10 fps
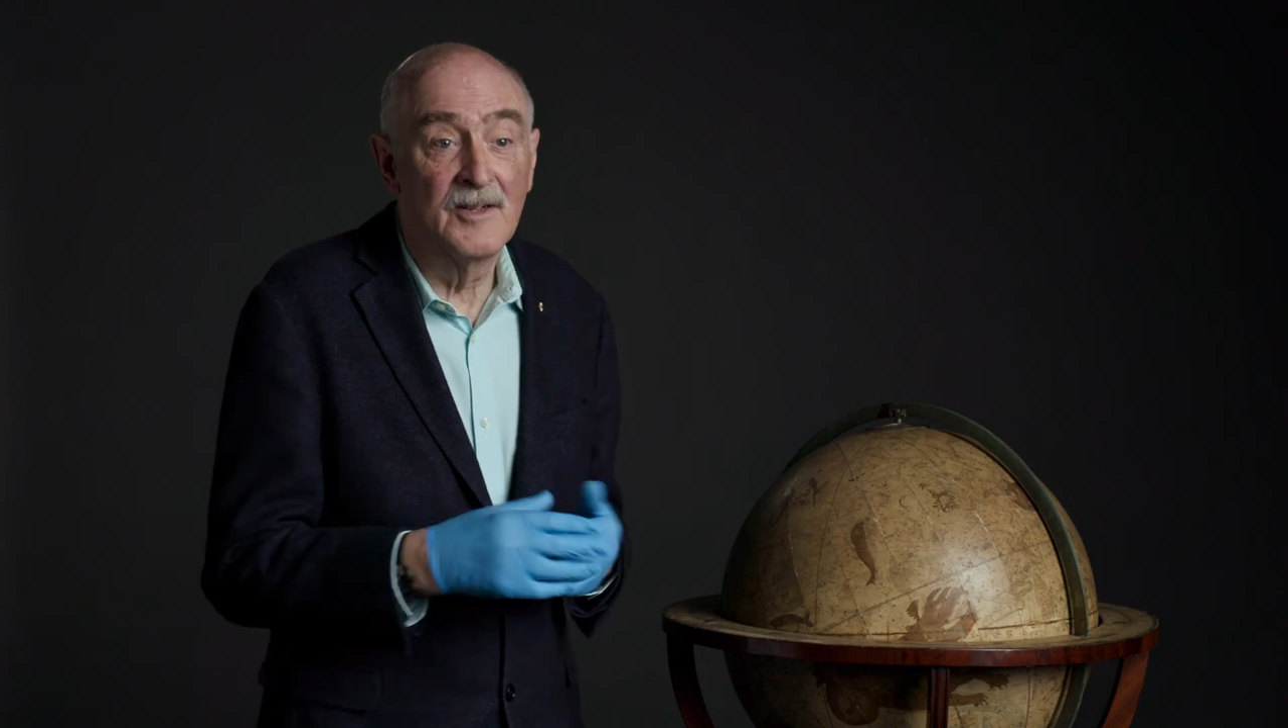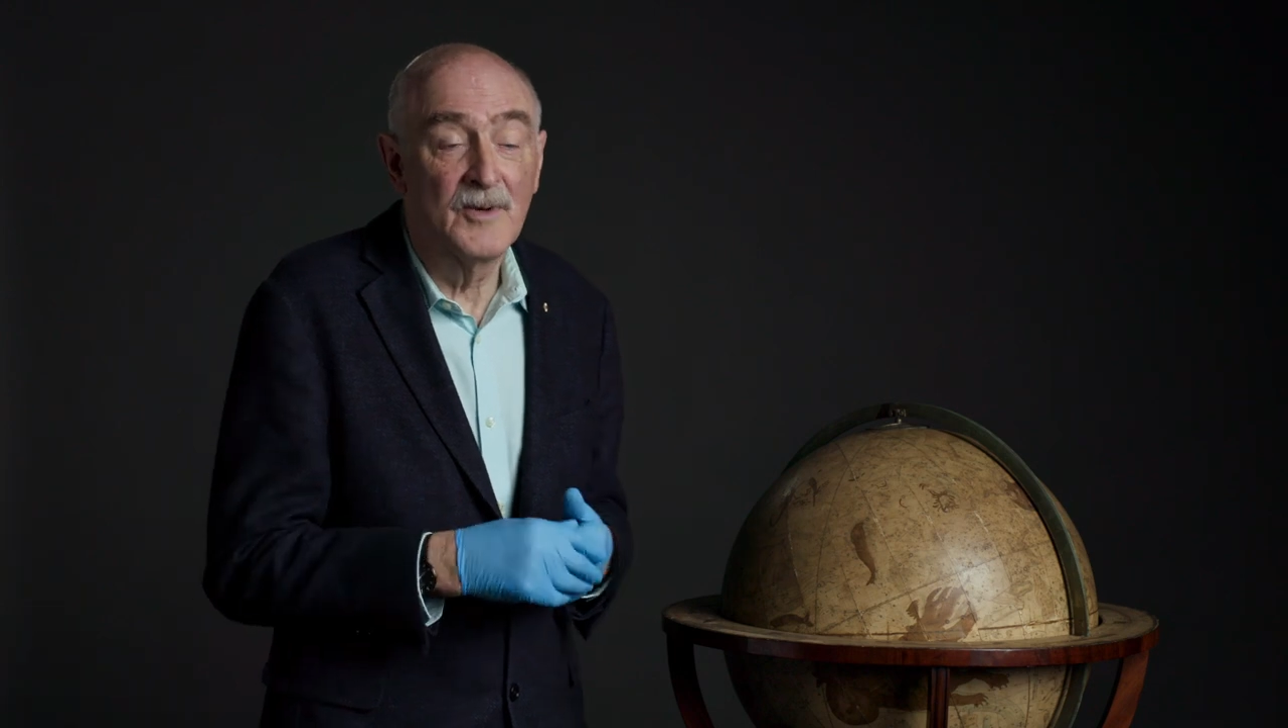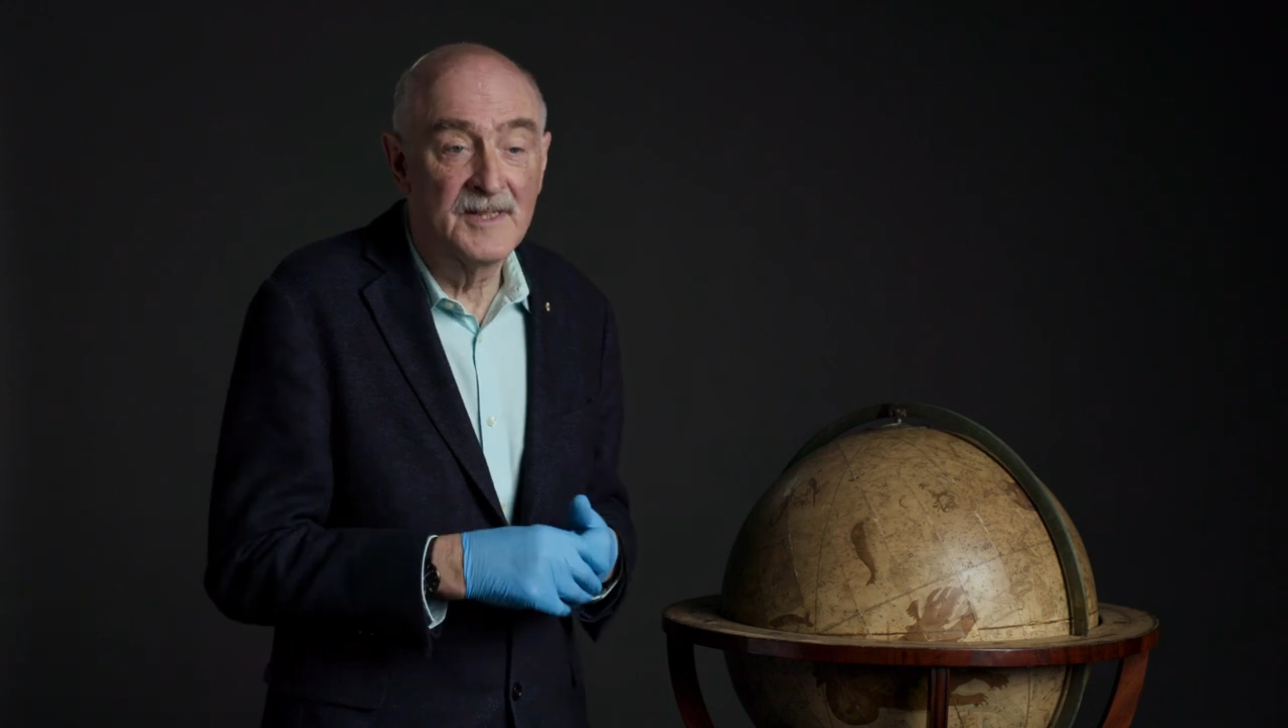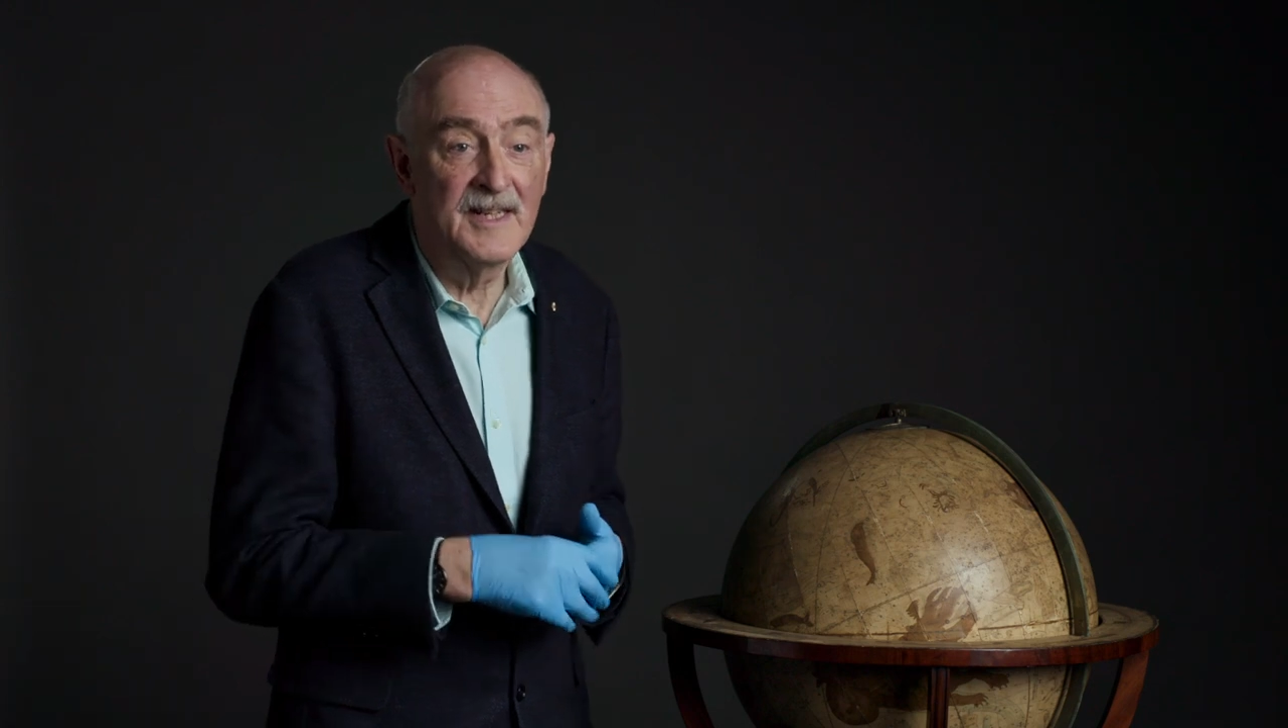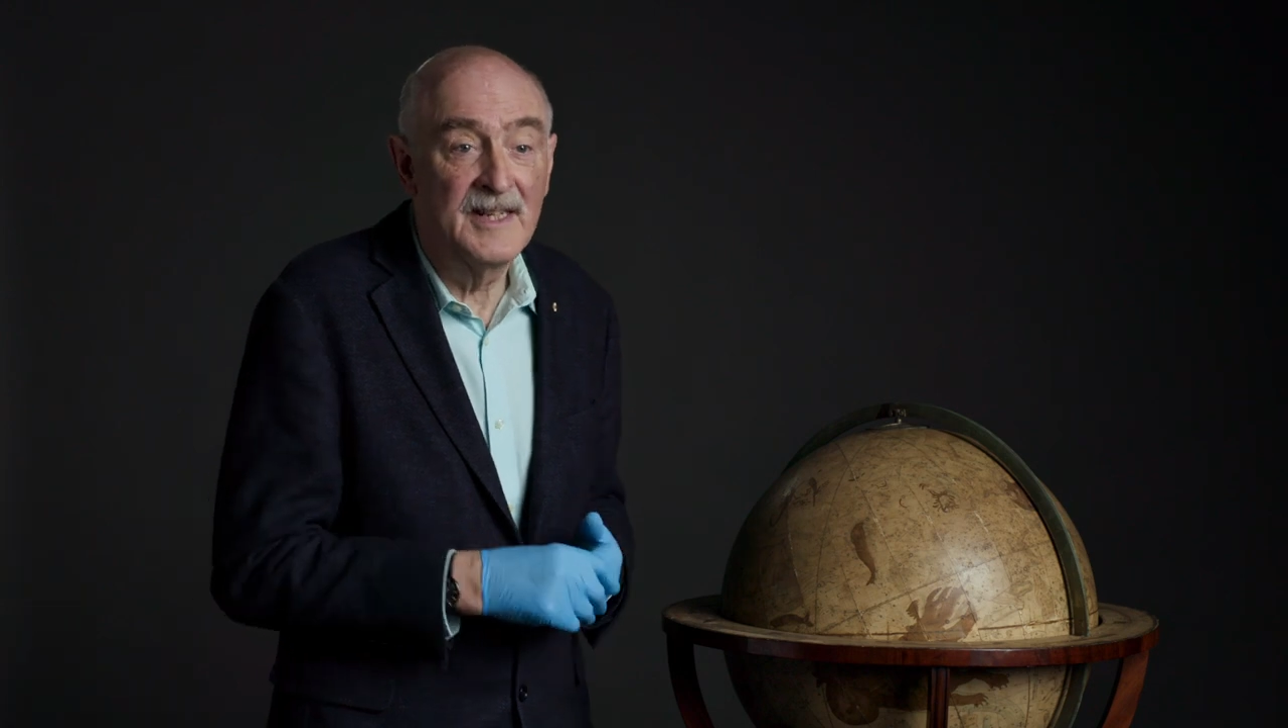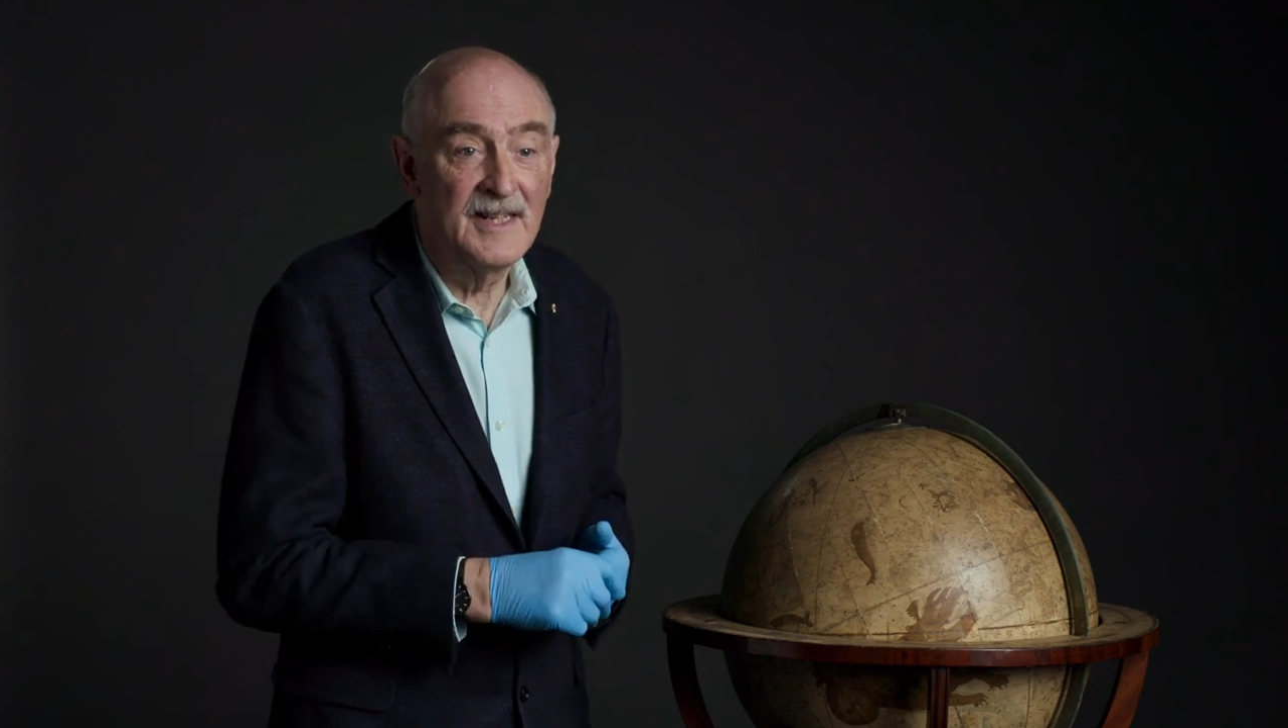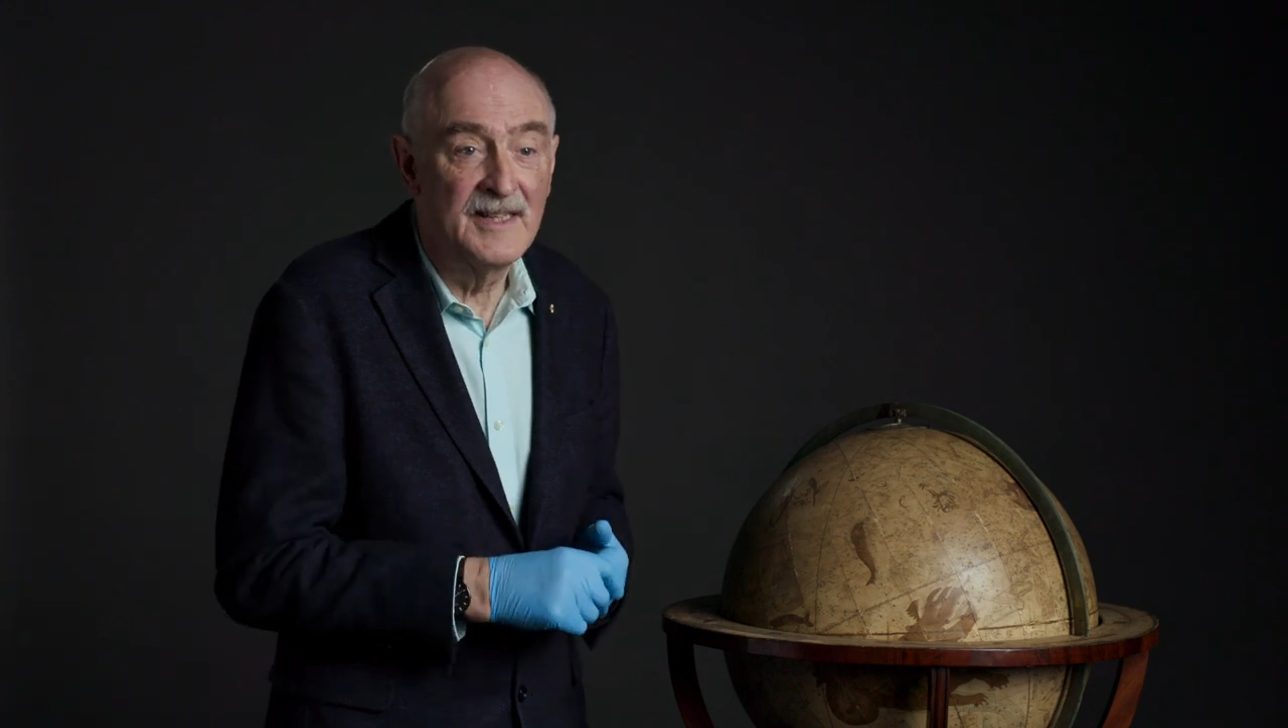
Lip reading: that we're seeing